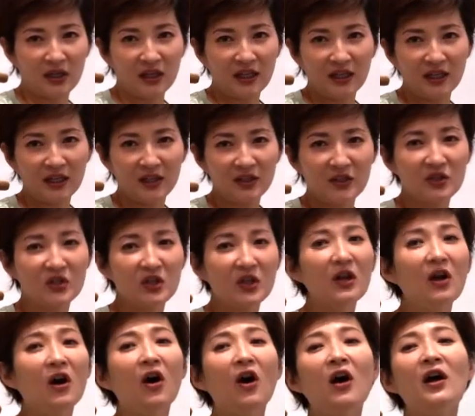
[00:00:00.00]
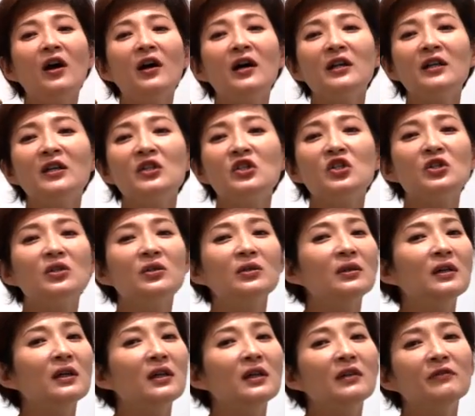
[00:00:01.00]
Is it hard to
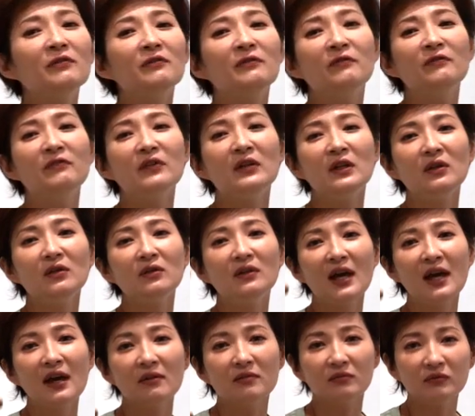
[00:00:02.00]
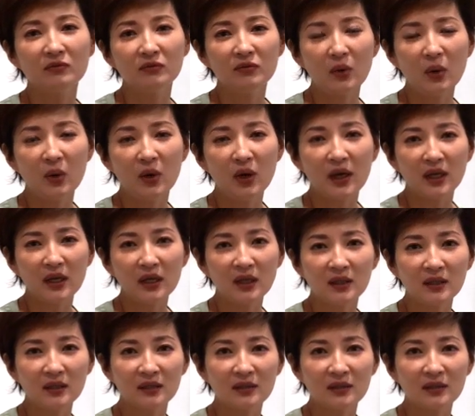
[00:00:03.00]
try to fill that void?